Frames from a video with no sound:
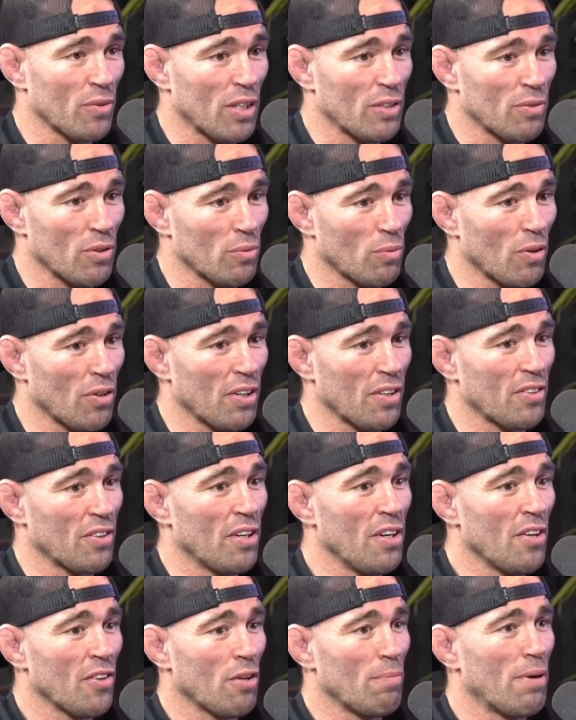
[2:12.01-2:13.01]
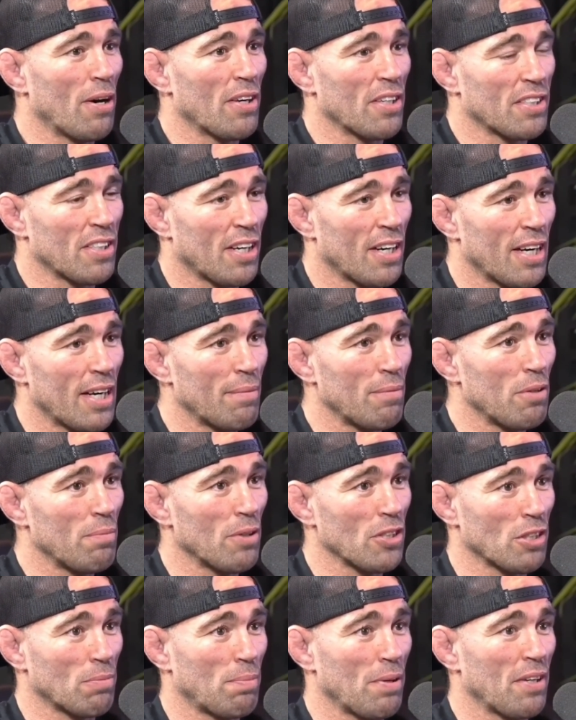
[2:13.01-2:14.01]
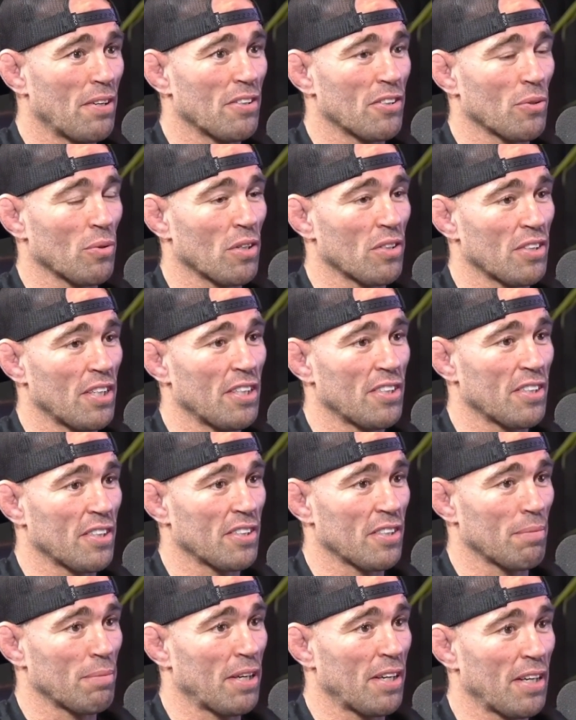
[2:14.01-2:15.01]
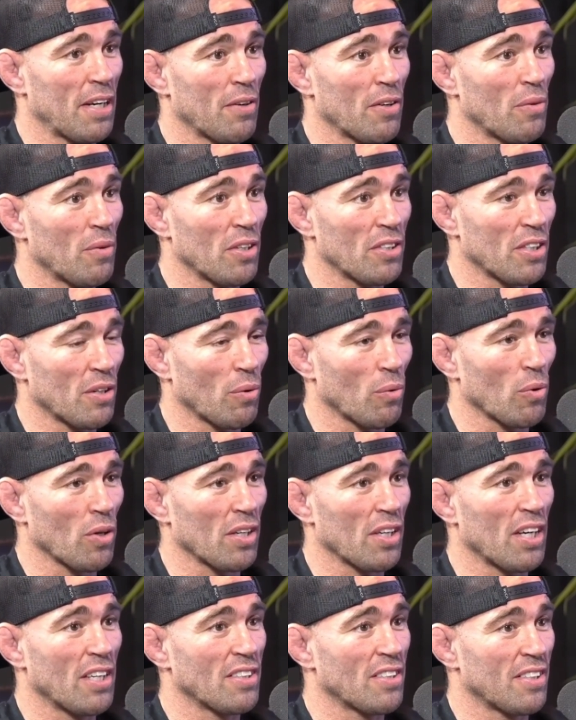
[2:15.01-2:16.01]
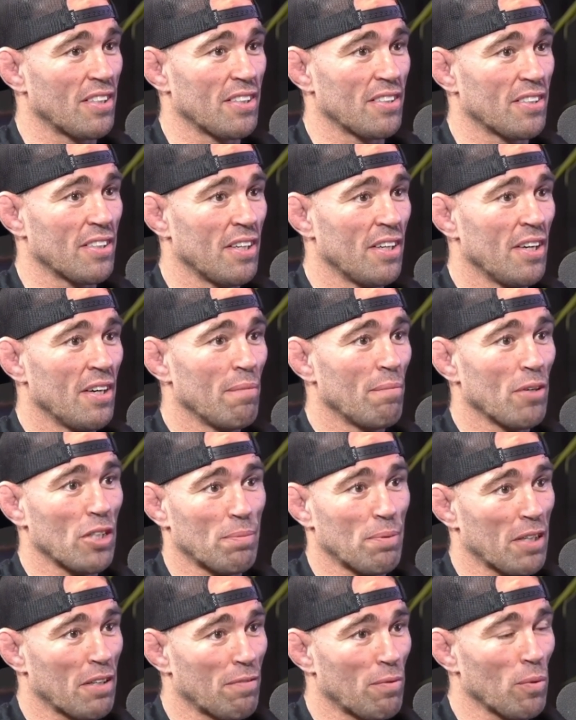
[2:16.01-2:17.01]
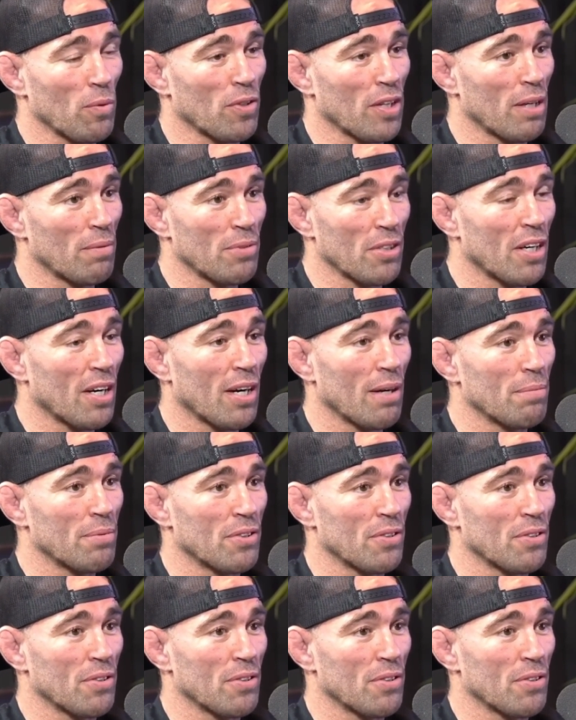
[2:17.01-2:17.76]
That's what I was wondering. The amount of time you must spend in this organization, because I've been hanging out with you, realize how organized it is, must be like a full-time job.